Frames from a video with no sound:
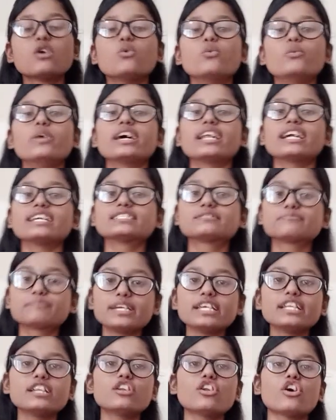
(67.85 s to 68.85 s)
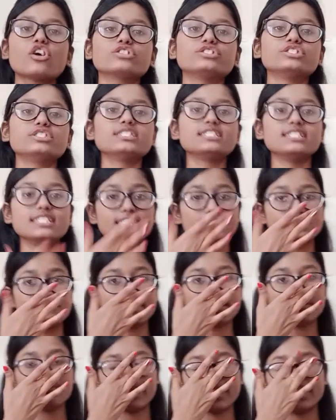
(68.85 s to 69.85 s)
whereas penology deals
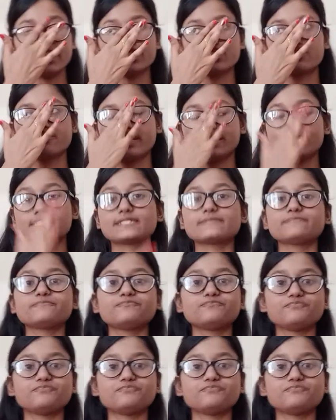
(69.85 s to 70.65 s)
with punishments.